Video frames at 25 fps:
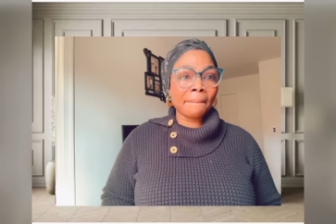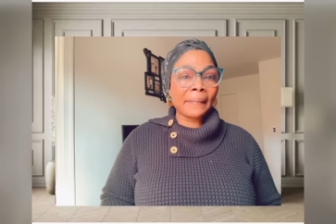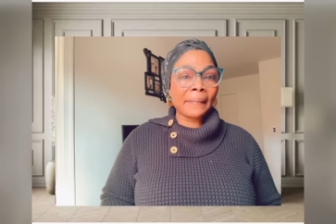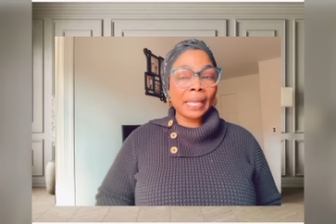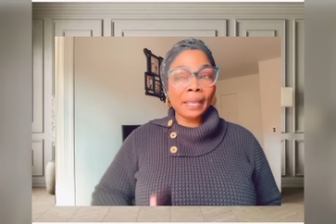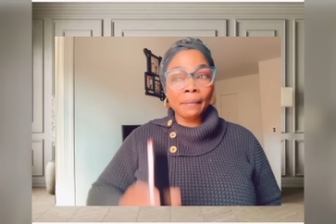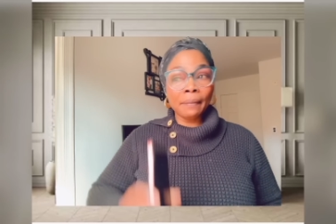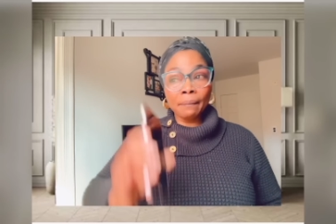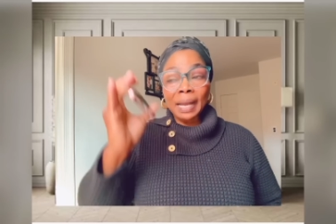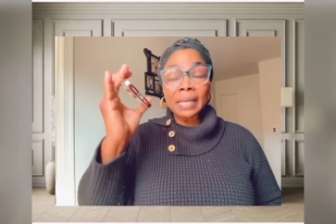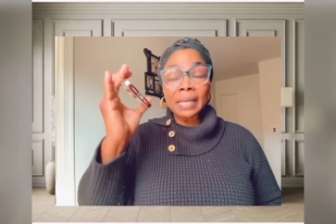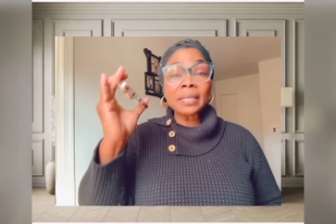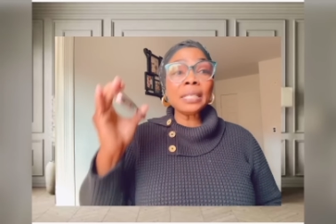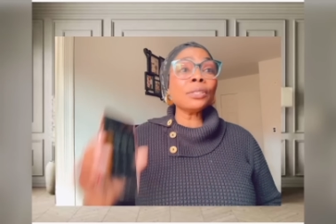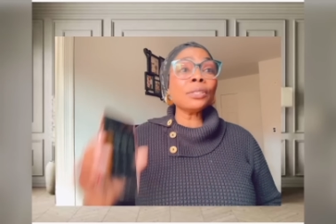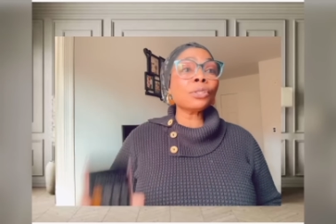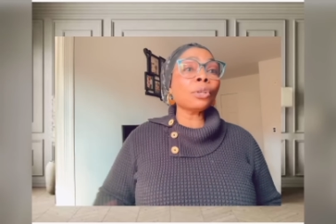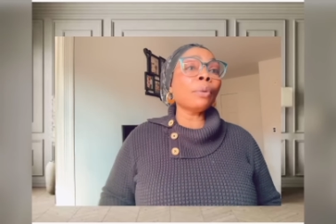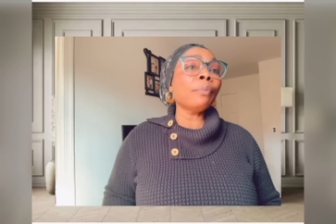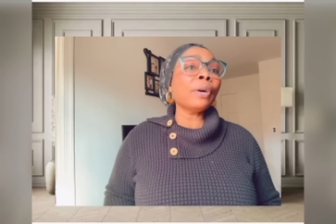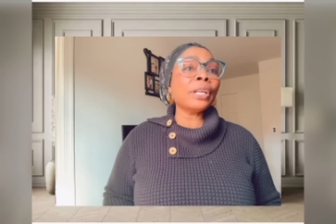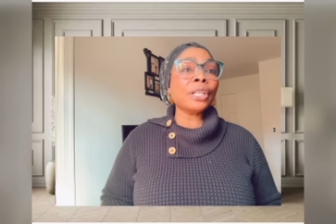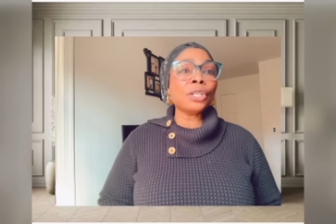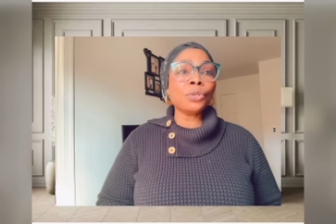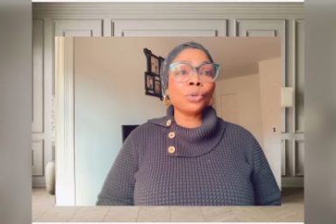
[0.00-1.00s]
imagine
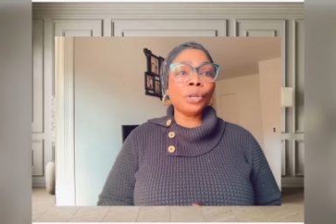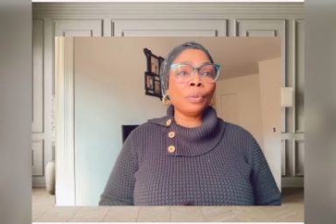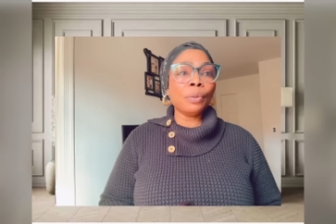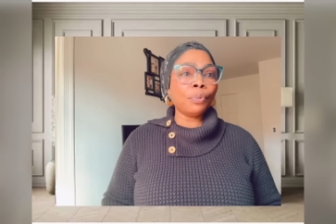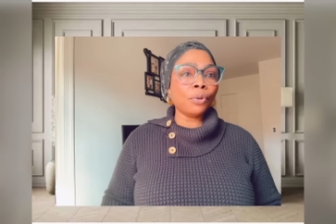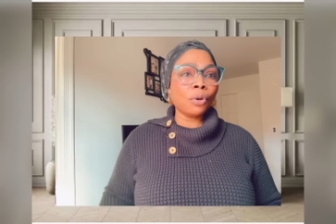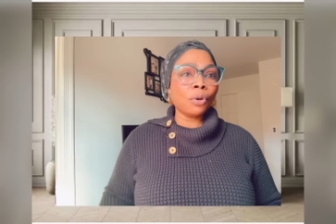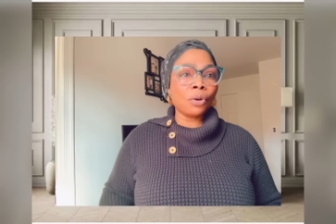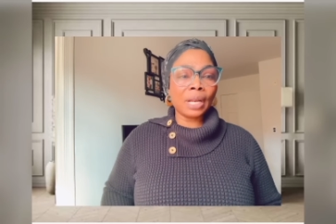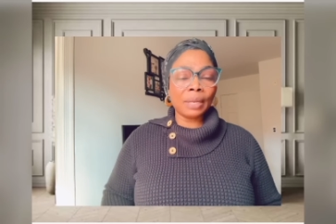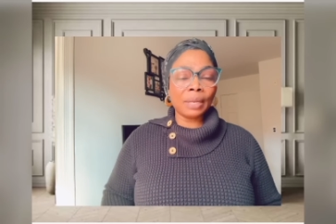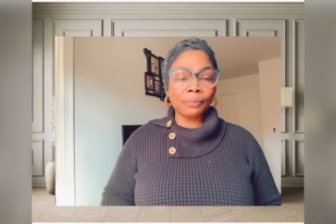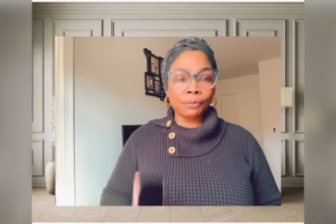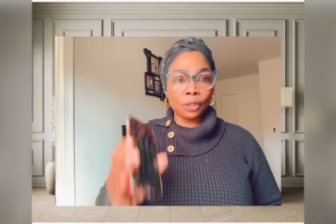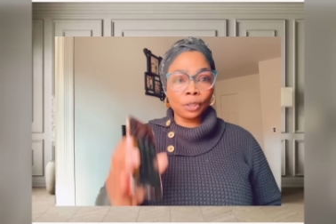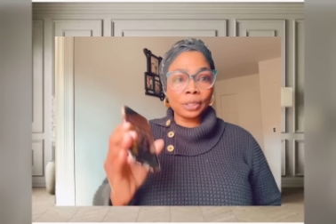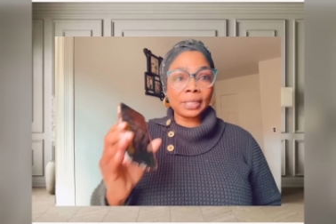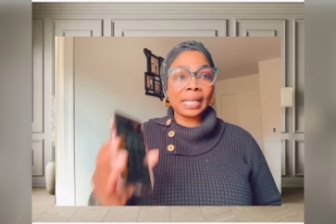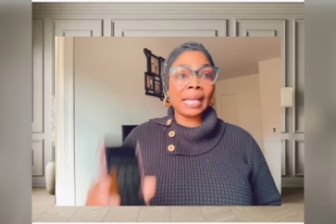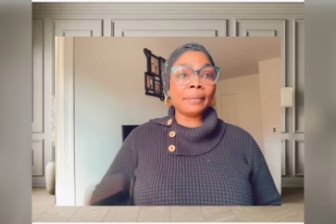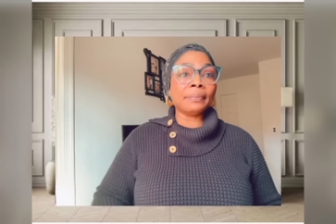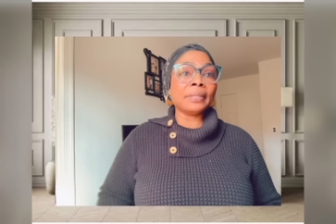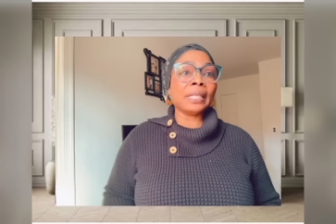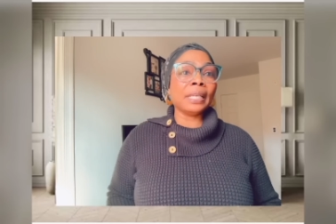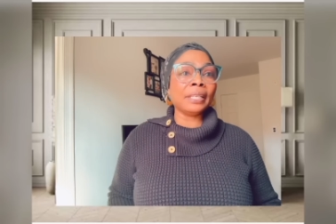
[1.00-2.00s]
somebody doing program 4
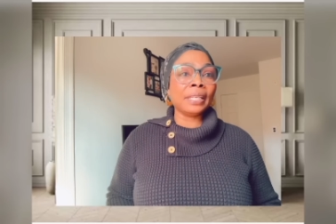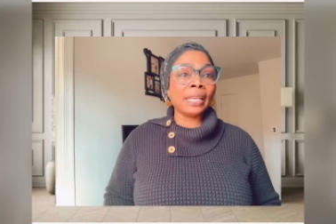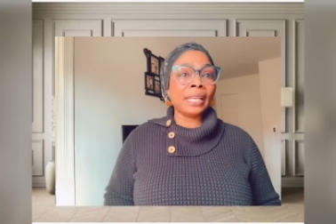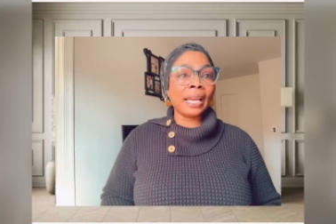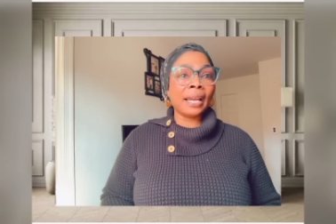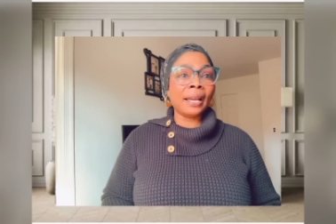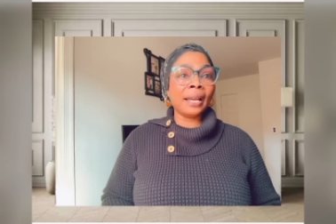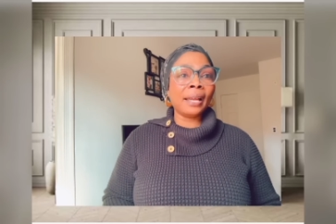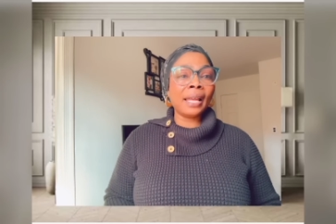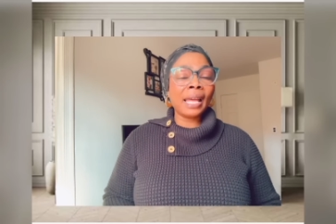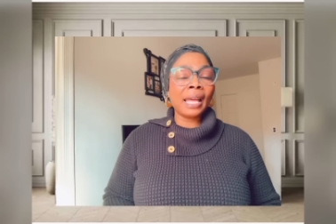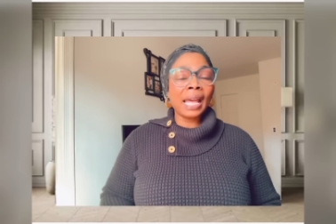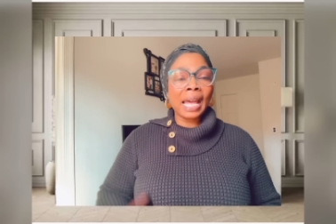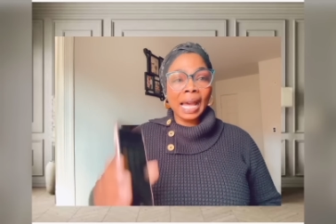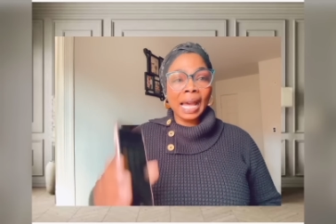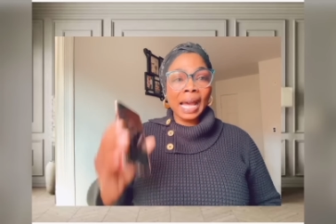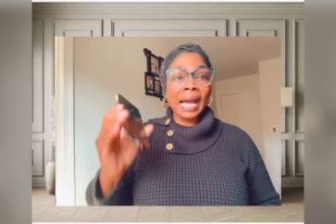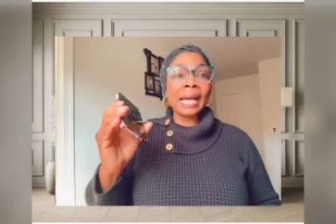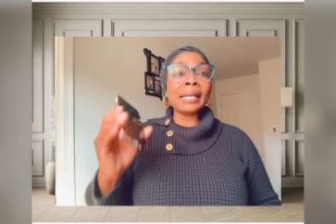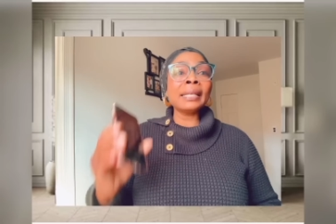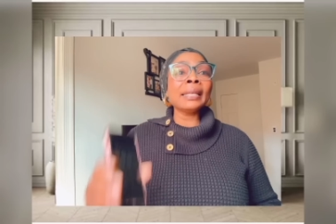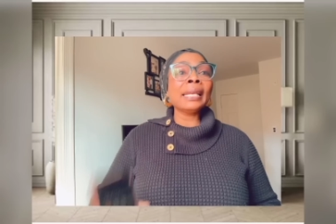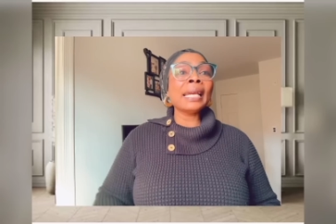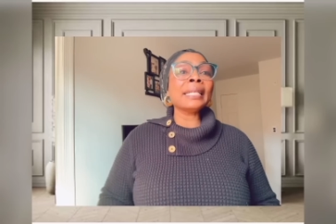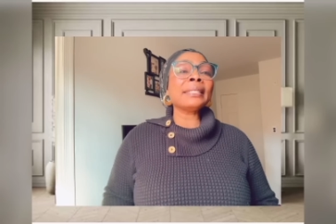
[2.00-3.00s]
times a year
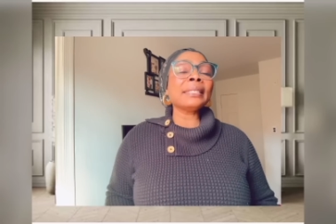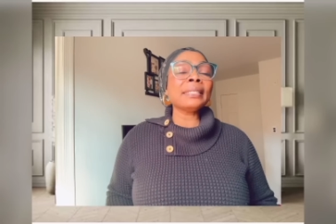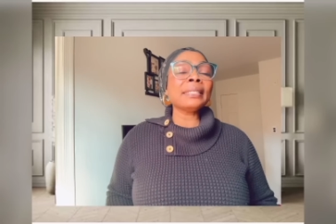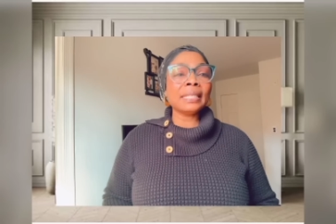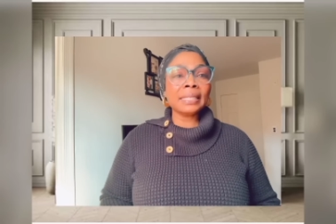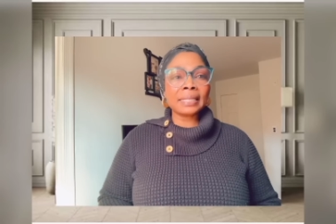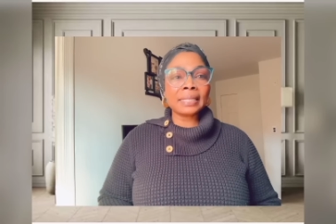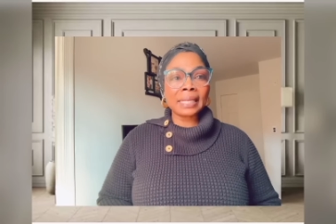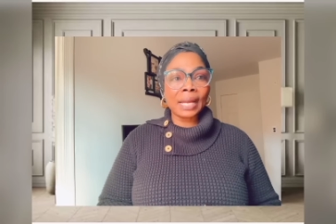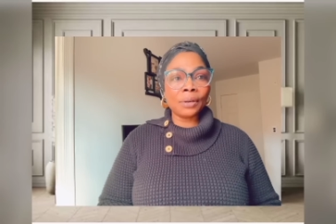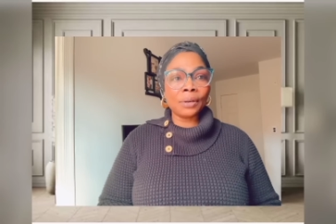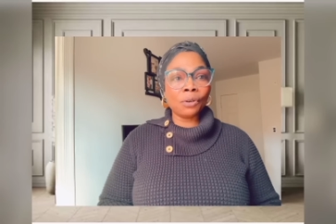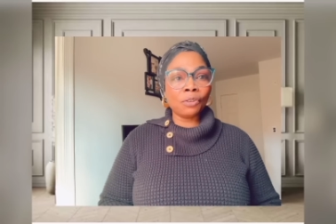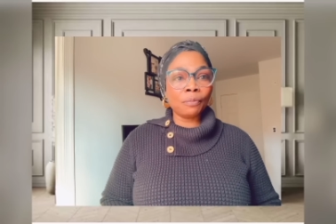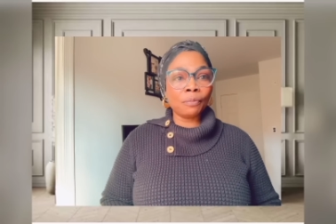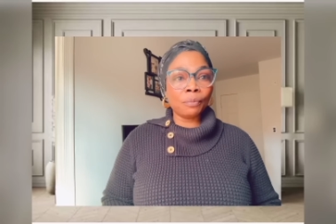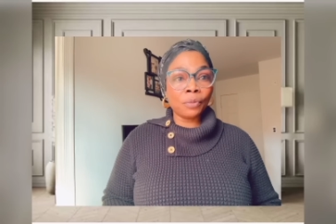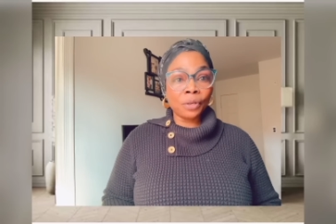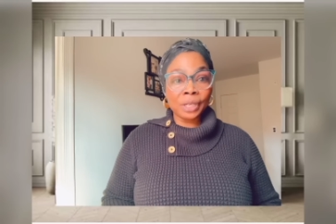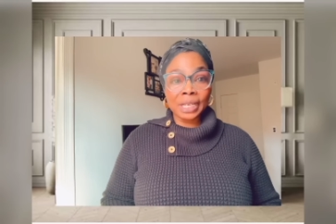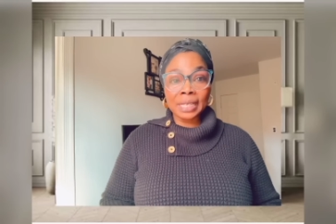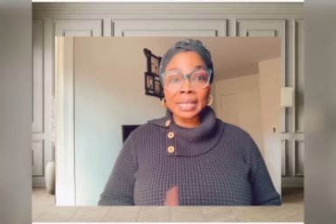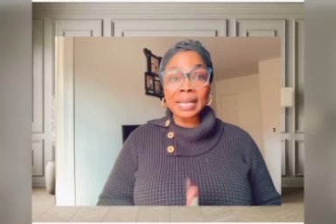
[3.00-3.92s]
and getting this kind of money.